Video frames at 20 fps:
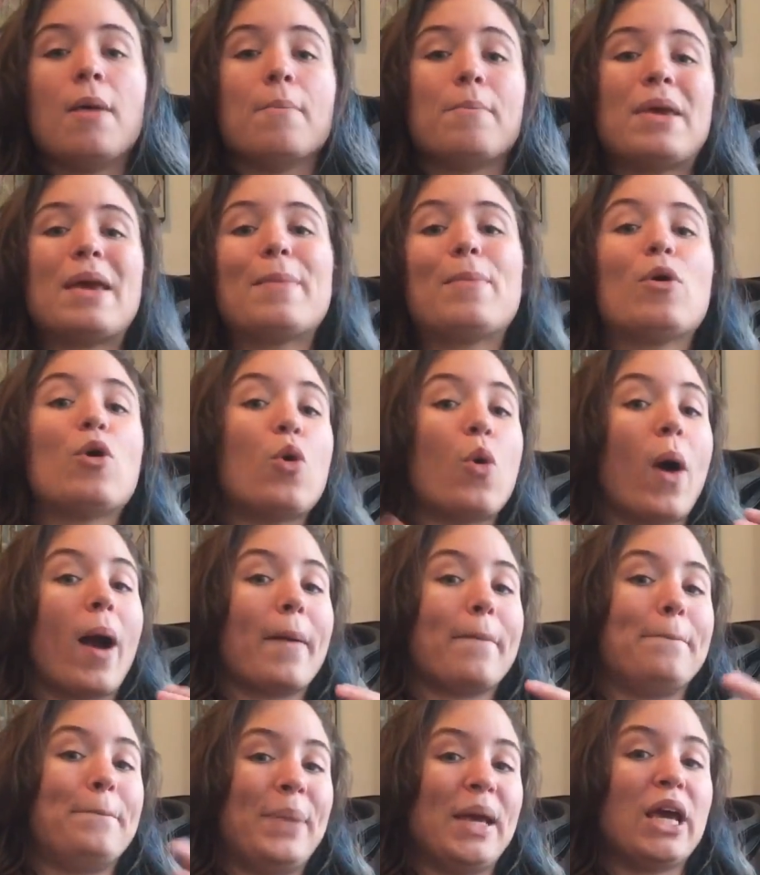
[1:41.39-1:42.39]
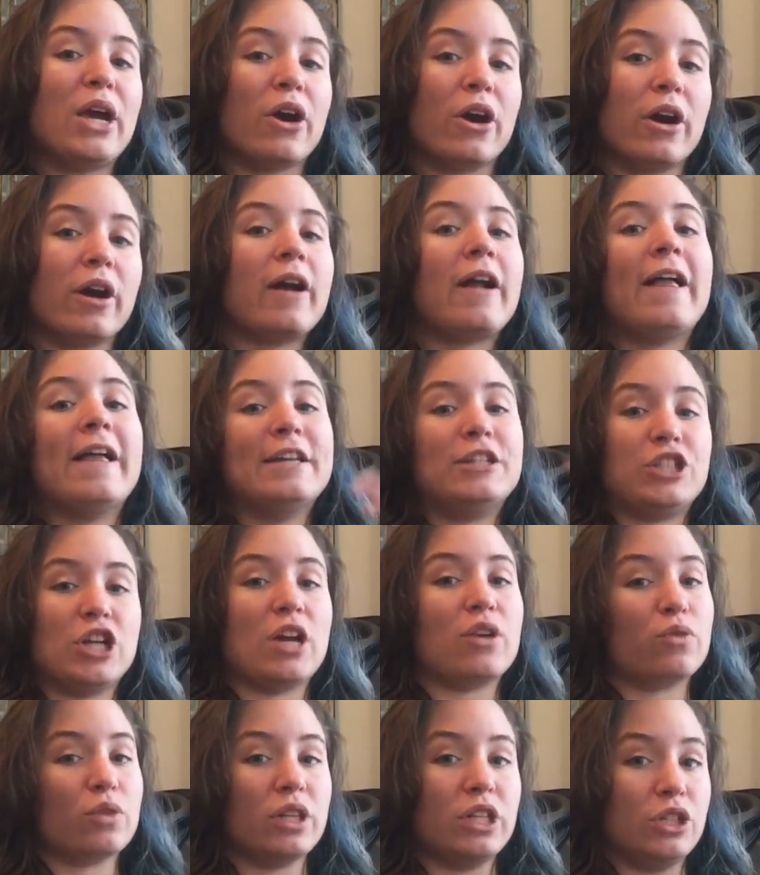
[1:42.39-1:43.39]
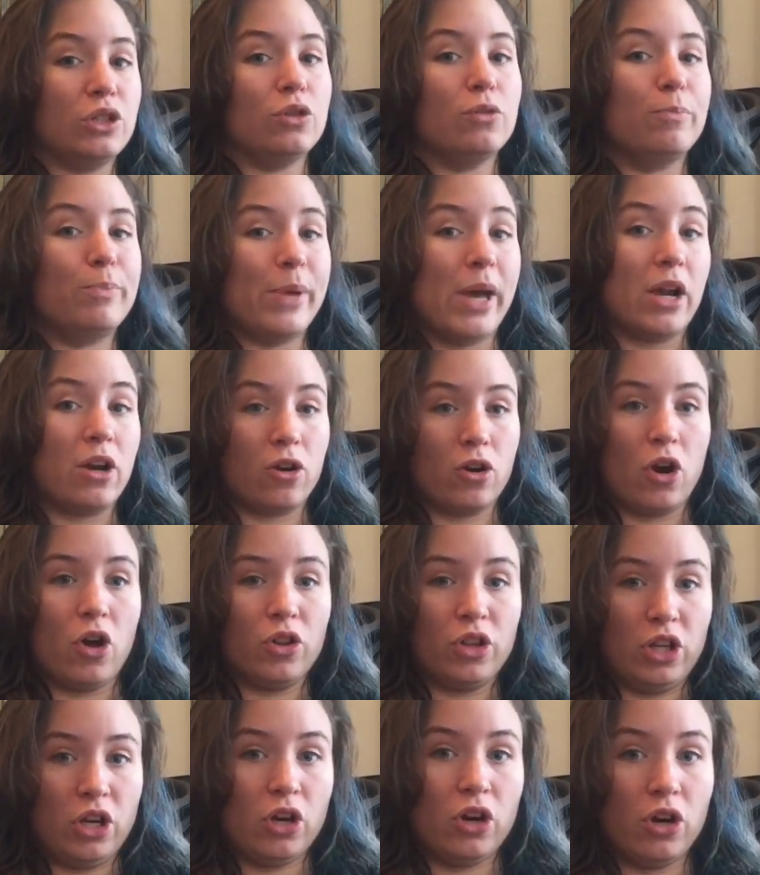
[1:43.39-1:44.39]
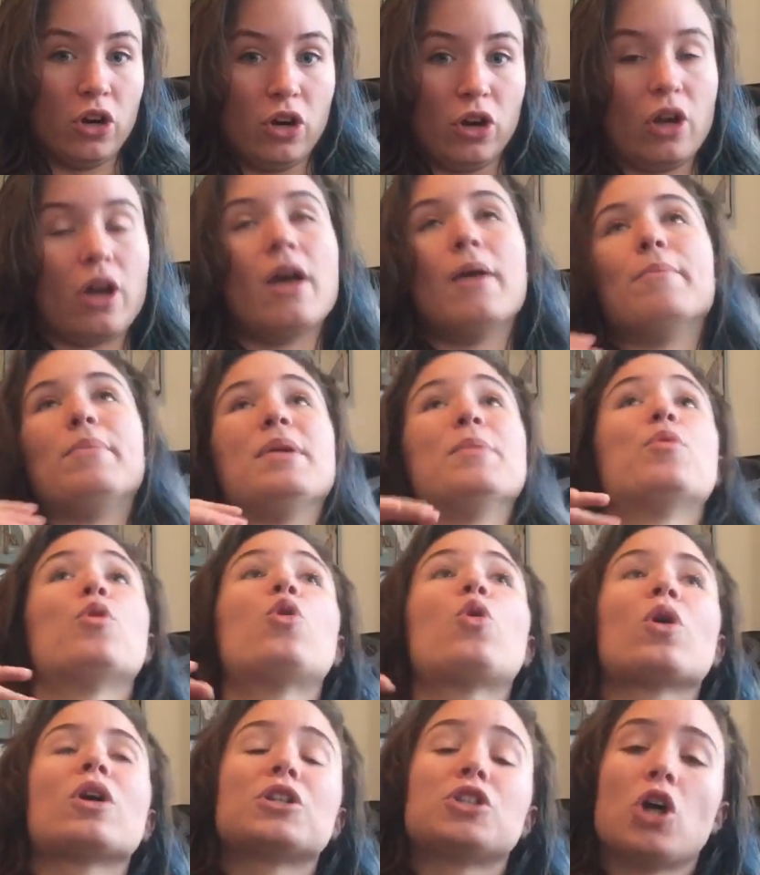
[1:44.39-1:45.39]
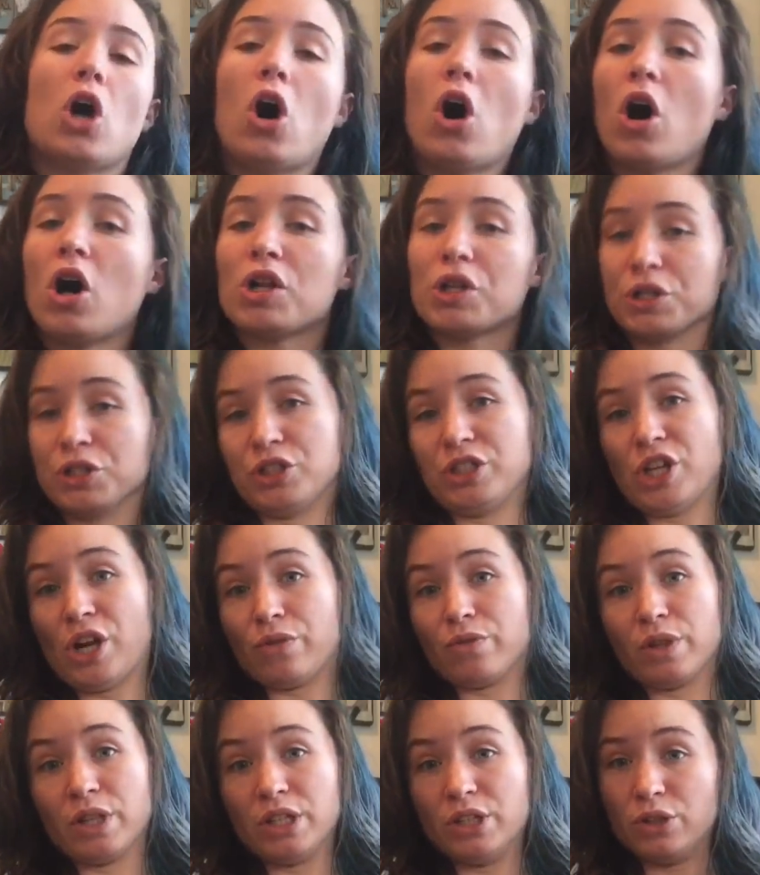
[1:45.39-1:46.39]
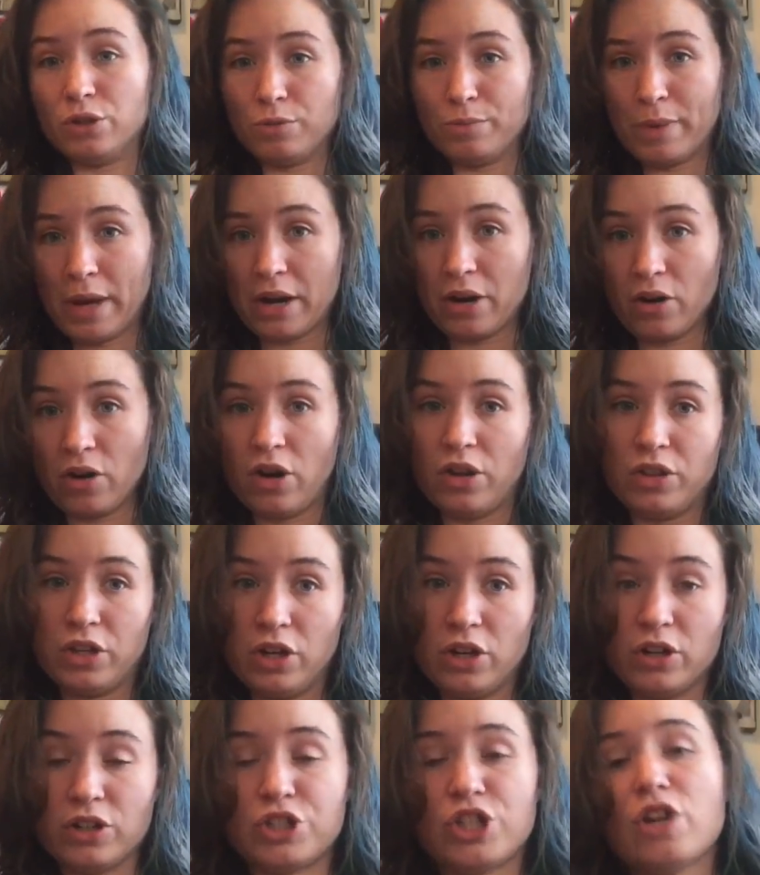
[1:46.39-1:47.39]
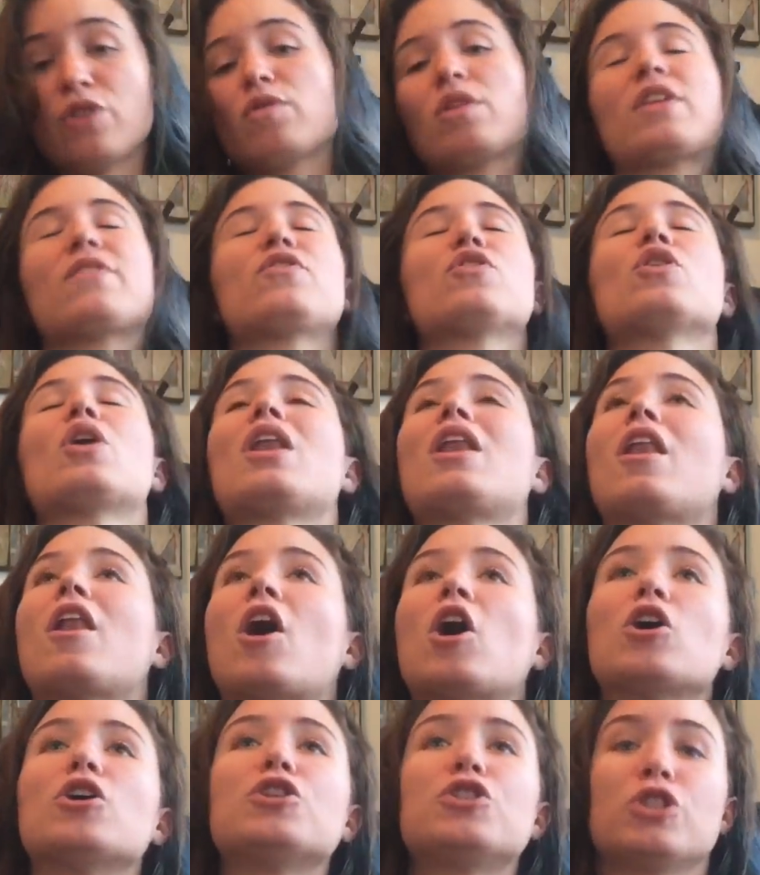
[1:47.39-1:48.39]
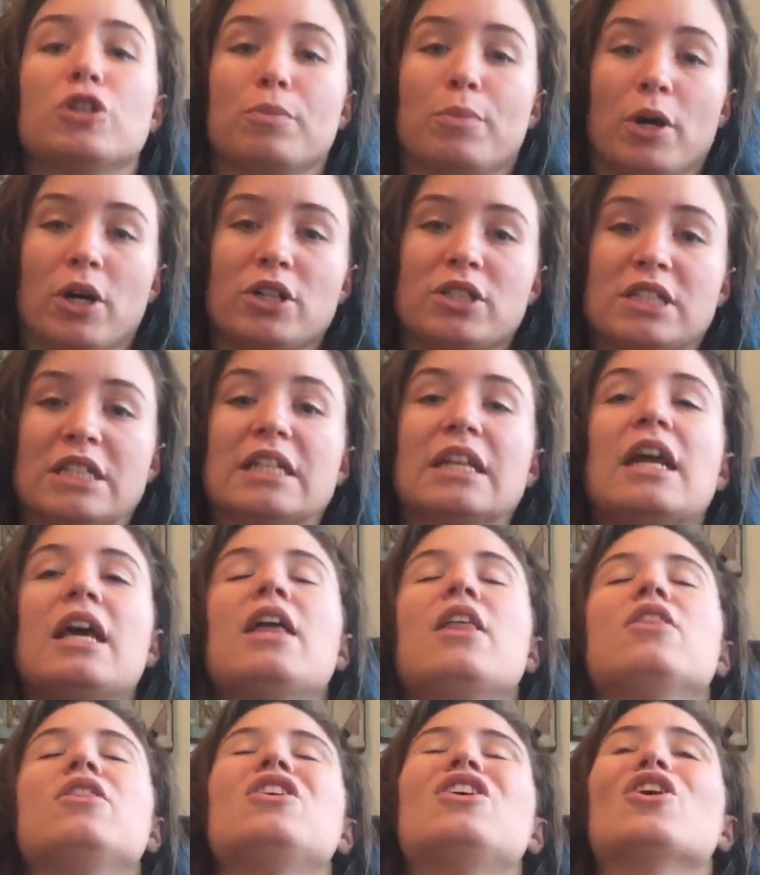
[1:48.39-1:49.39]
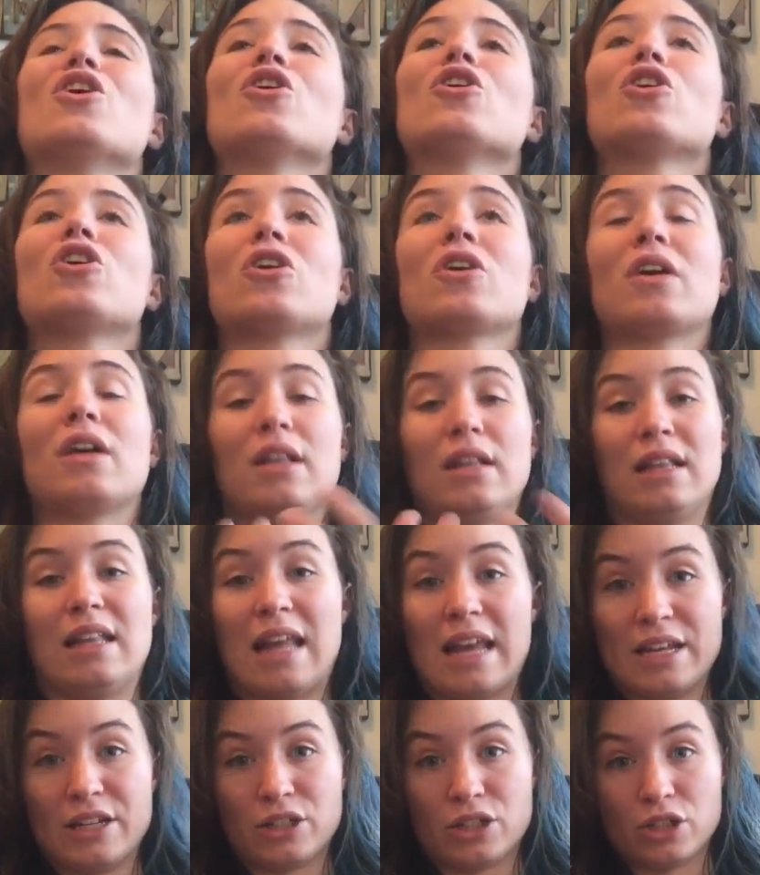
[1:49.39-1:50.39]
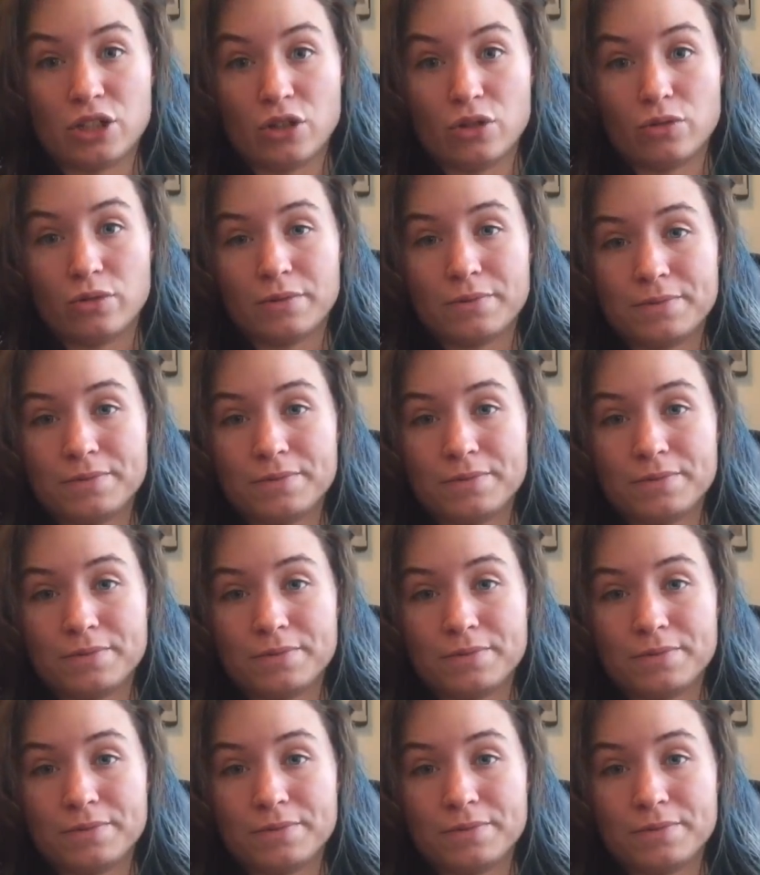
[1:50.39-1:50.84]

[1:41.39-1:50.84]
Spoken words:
People who are bigger generally do better on the erg. People who are taller generally do better on the erg. Generally, if you're a larger person, the erg likes you.